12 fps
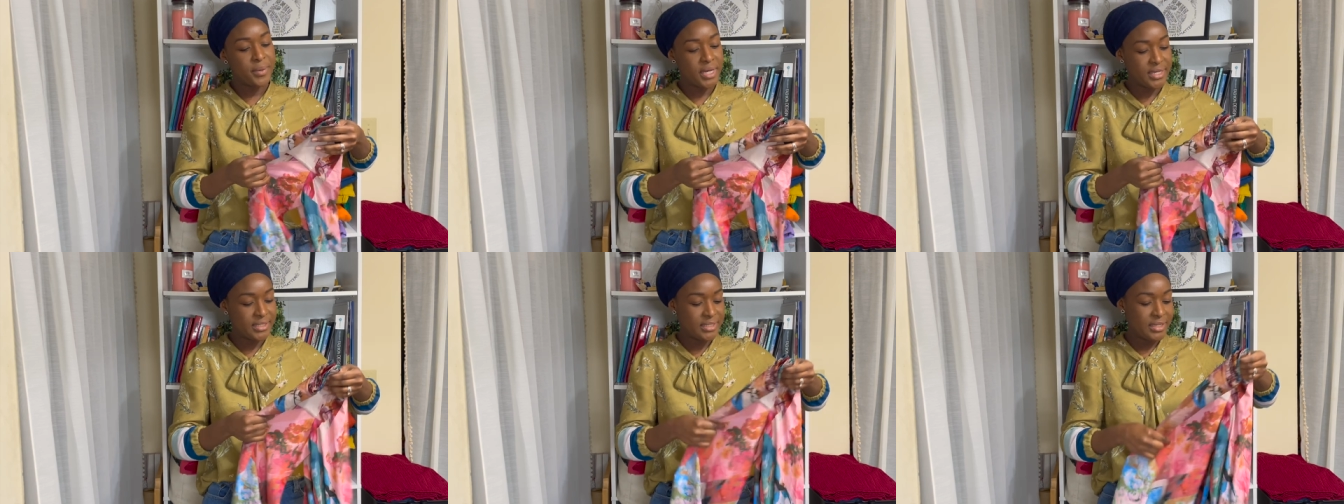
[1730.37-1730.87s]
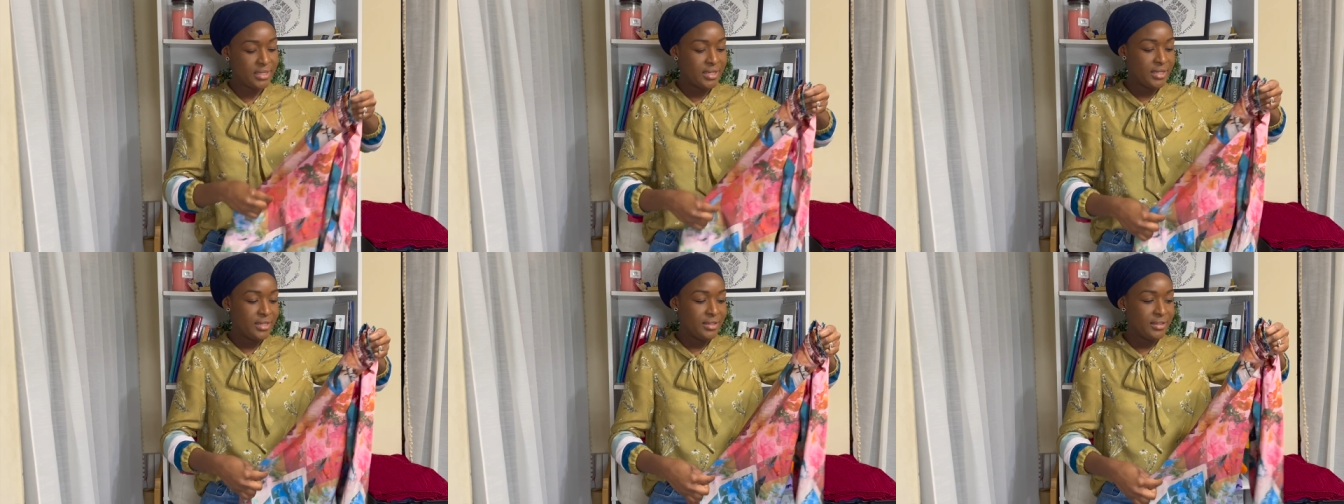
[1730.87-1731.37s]
But
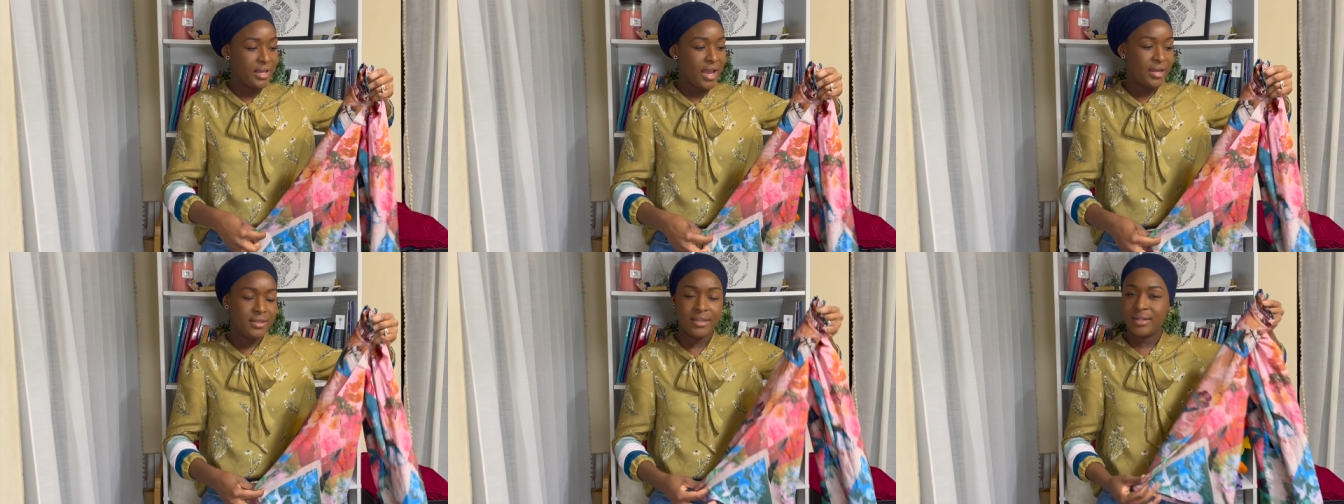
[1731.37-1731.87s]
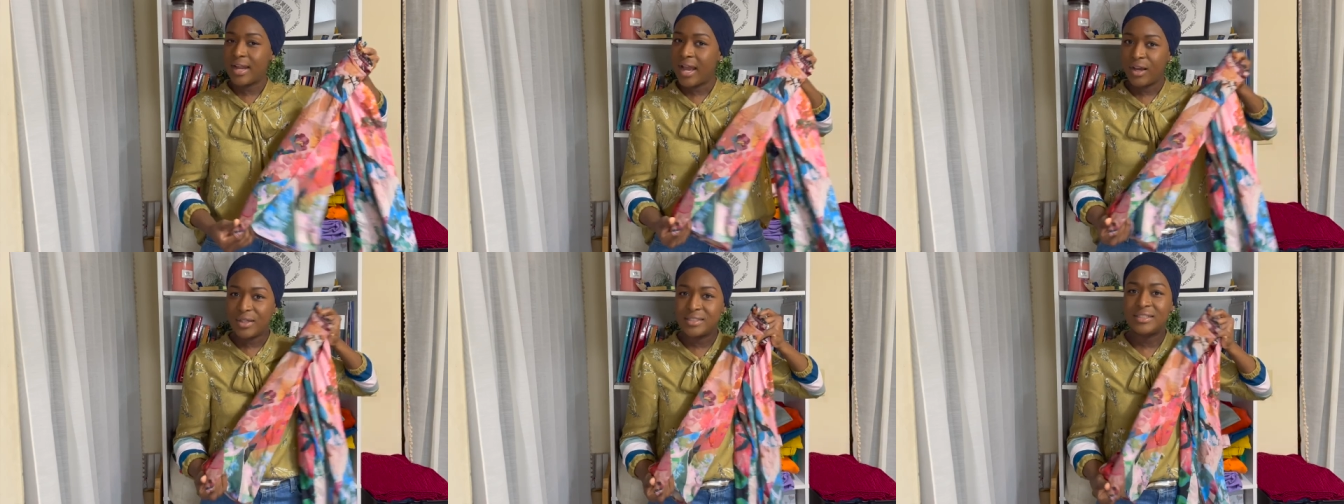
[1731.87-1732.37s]
yeah, I think
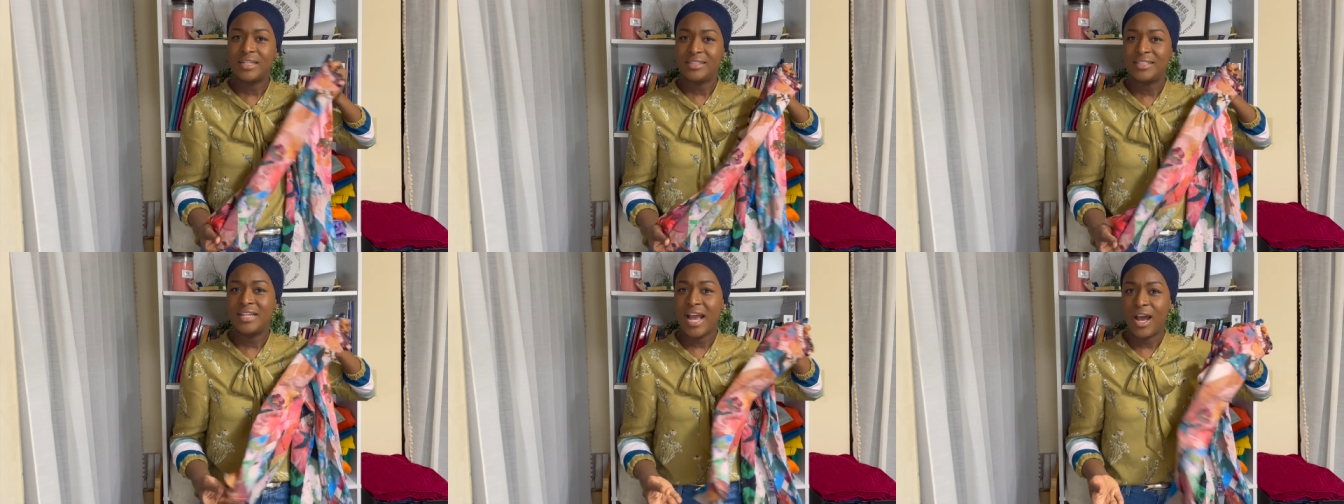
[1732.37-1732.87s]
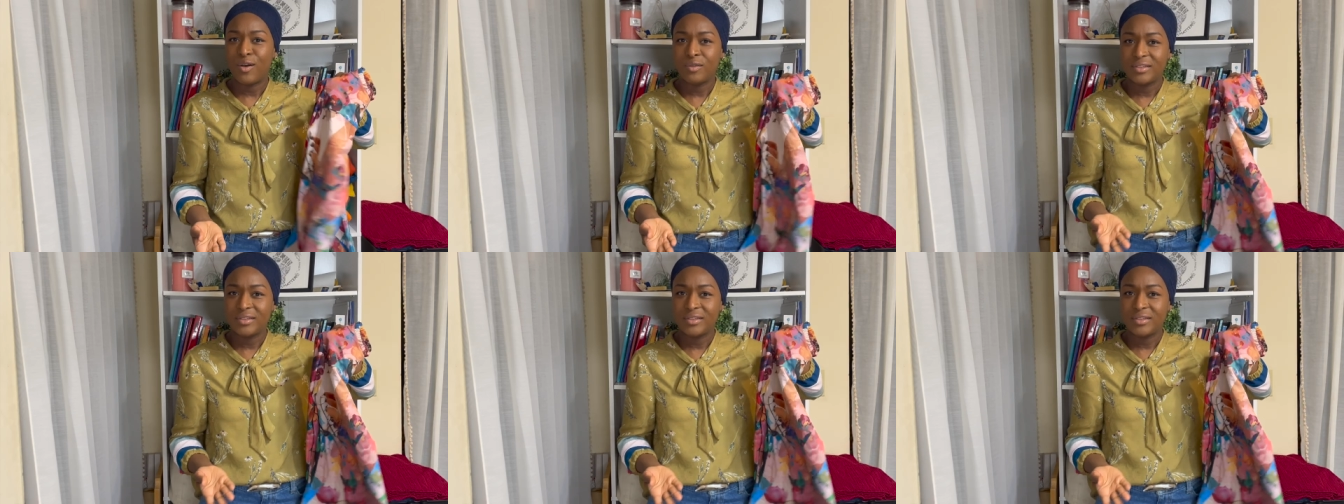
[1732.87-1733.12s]
now it's it's now.